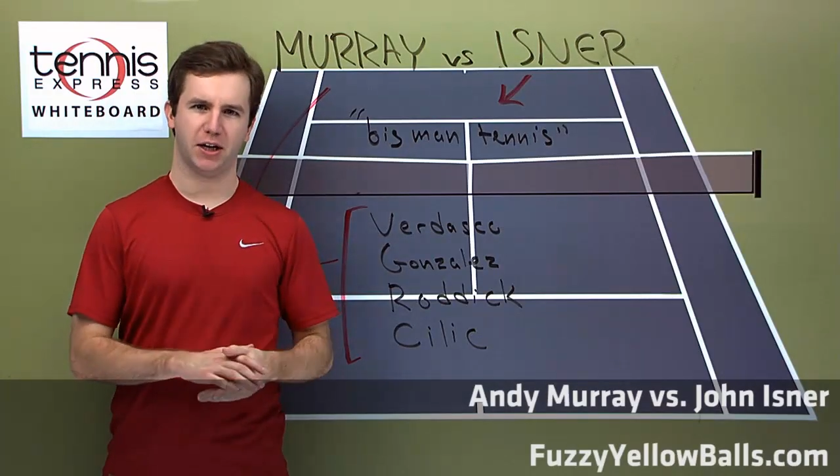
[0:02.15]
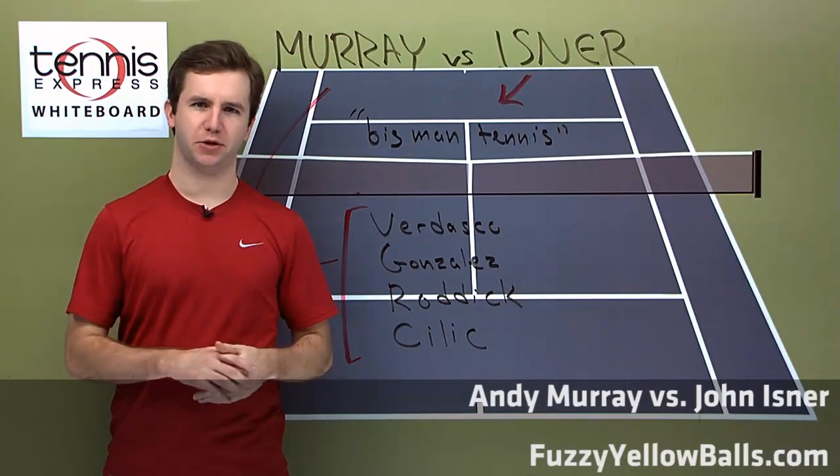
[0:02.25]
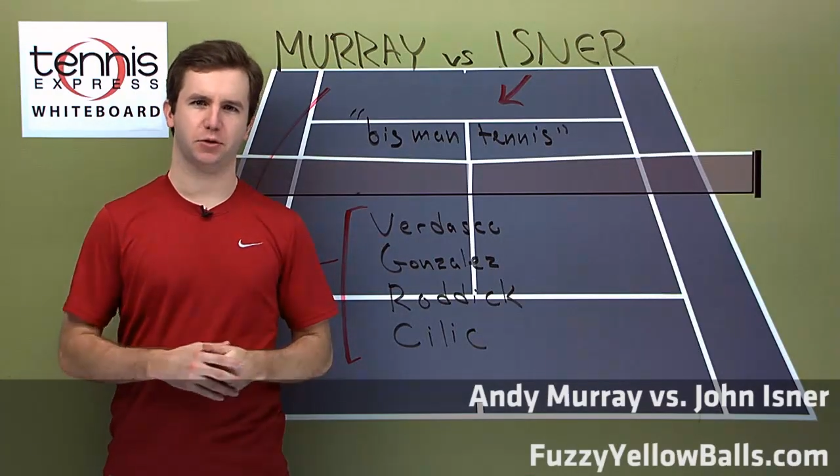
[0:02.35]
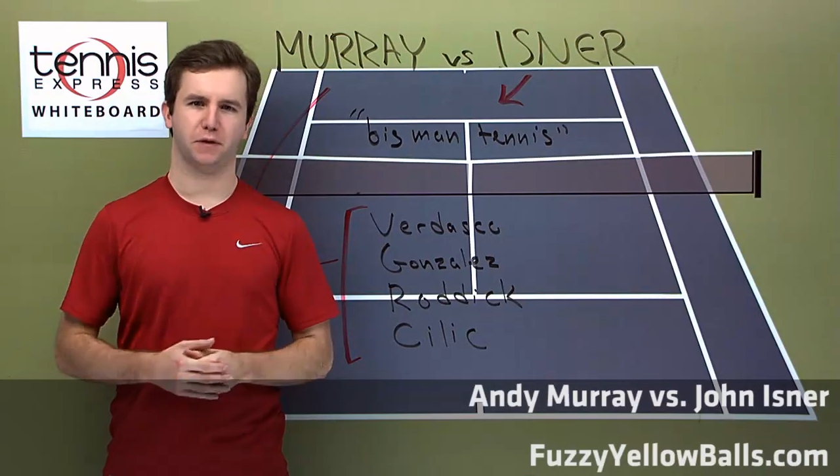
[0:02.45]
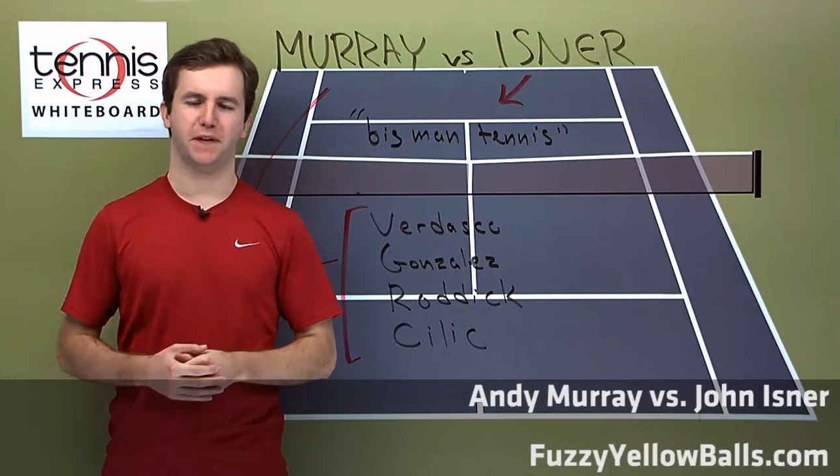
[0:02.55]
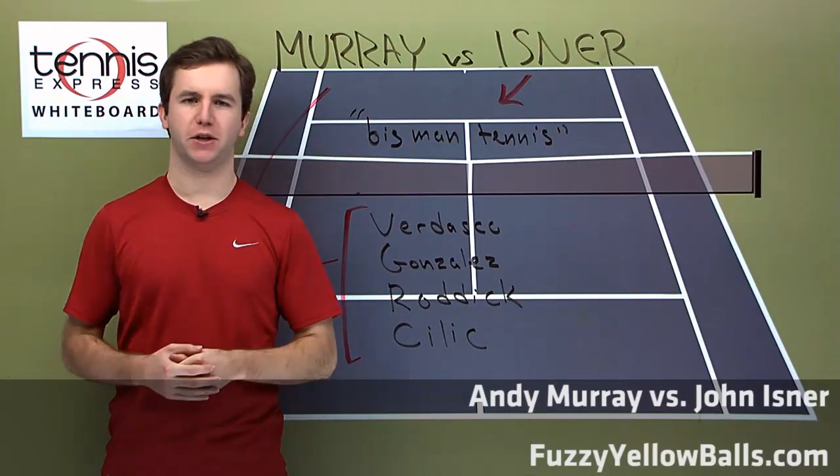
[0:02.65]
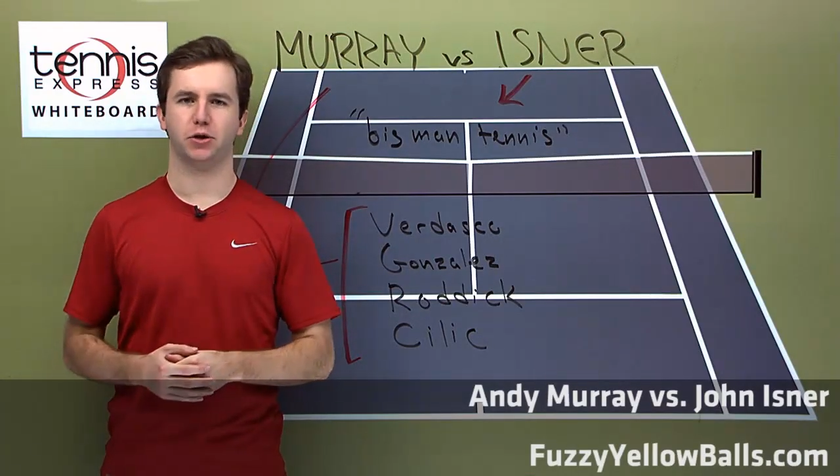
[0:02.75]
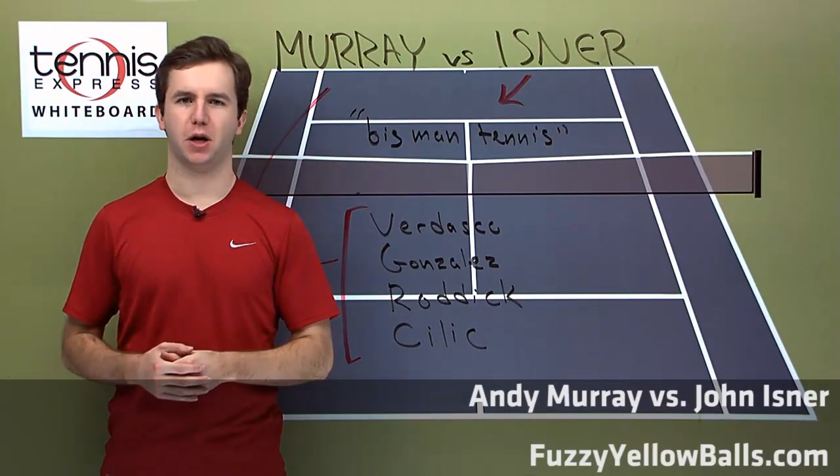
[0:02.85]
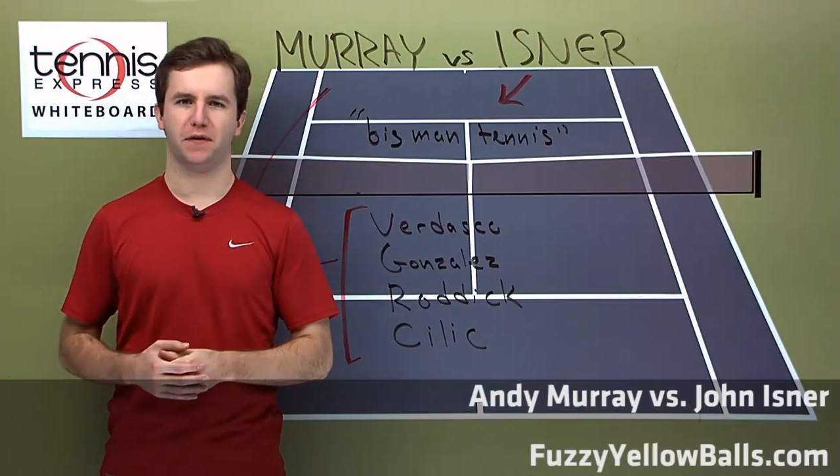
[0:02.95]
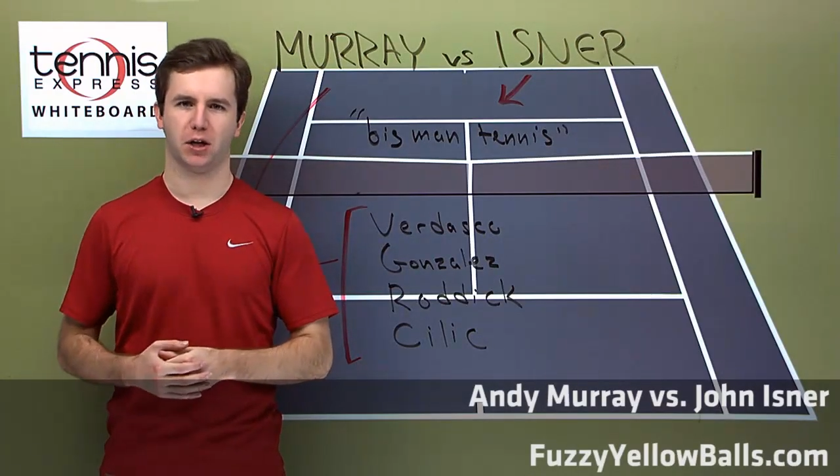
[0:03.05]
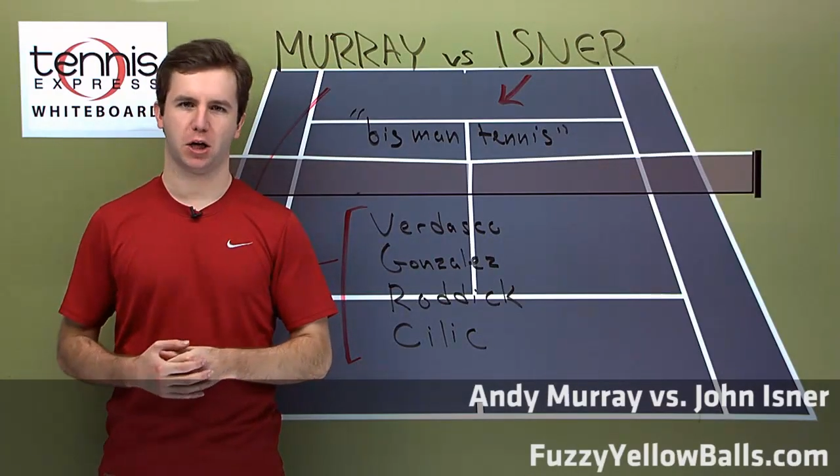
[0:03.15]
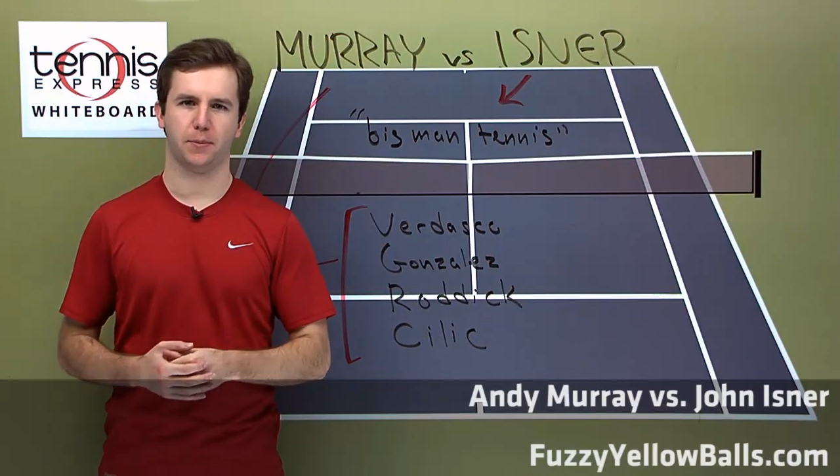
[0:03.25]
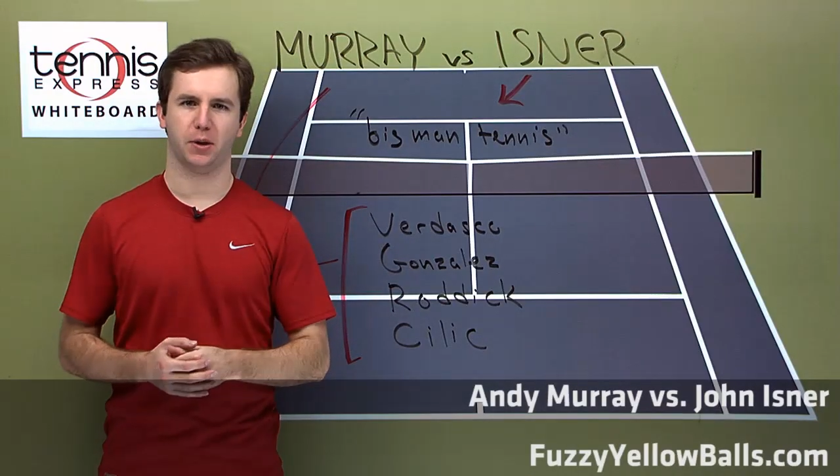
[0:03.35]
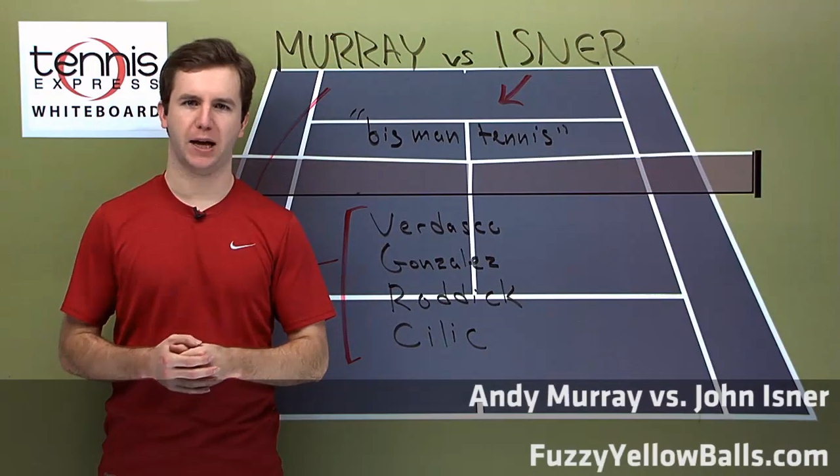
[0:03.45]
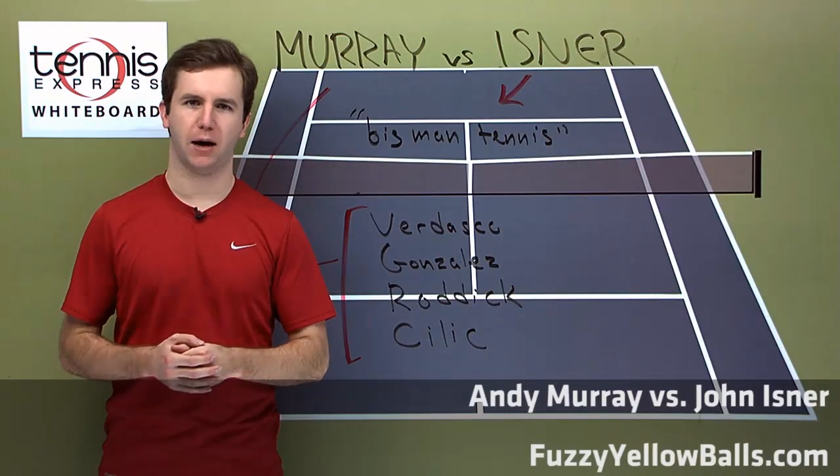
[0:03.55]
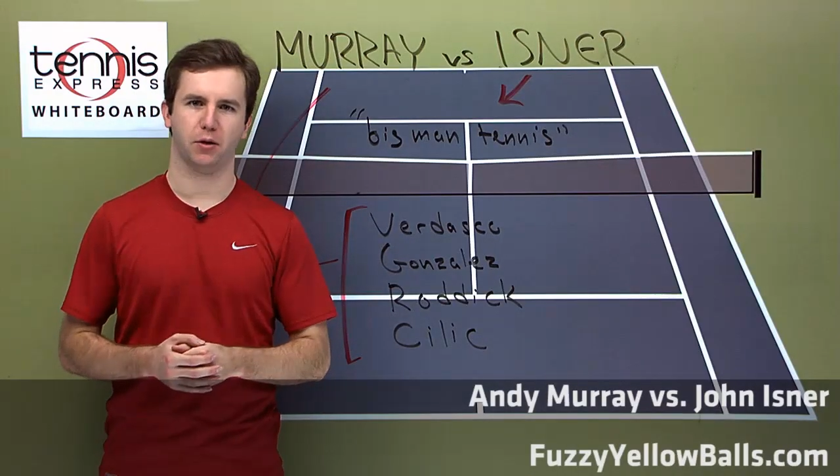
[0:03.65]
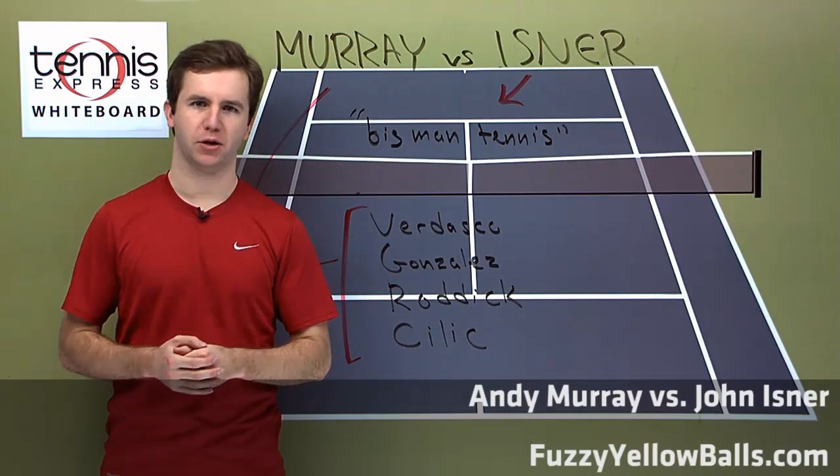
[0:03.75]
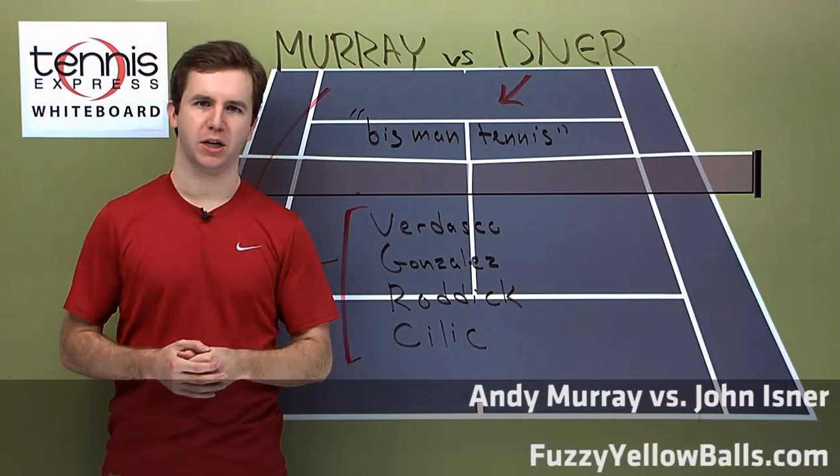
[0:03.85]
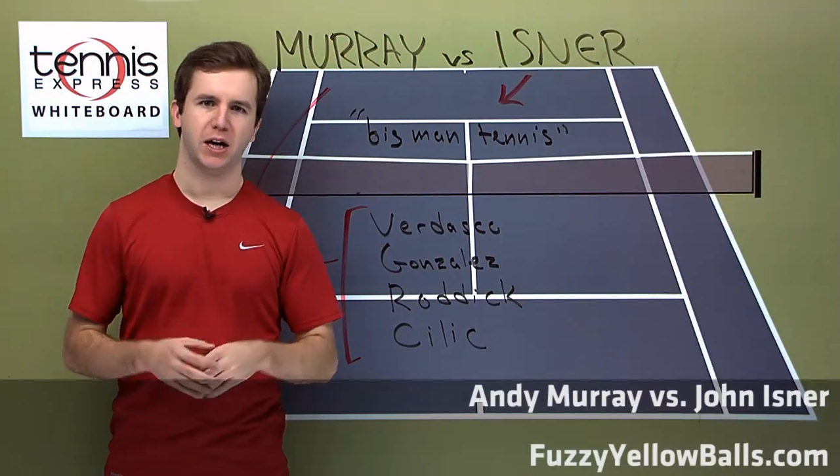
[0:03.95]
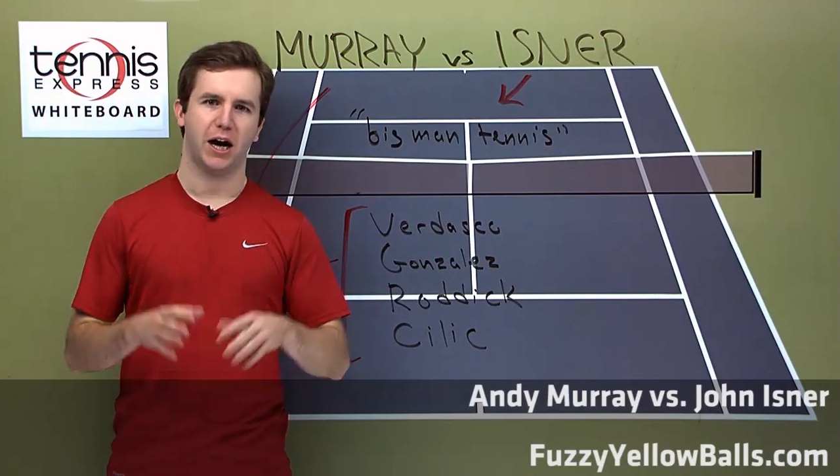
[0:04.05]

Isner face off in a couple hours.